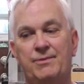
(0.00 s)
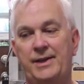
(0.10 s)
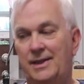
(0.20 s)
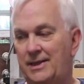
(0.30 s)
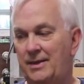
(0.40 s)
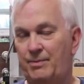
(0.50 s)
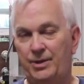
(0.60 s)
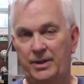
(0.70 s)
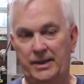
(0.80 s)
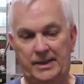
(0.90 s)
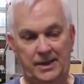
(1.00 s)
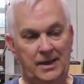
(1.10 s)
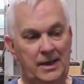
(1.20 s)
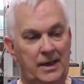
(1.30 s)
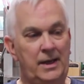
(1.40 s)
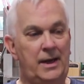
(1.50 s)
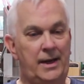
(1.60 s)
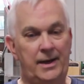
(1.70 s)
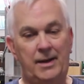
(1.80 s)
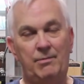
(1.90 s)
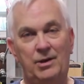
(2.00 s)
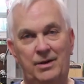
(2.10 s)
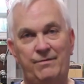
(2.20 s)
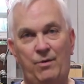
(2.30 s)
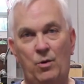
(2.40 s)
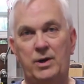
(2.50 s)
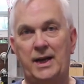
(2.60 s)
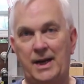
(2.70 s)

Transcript: we're healing up good, and I'm looking forward to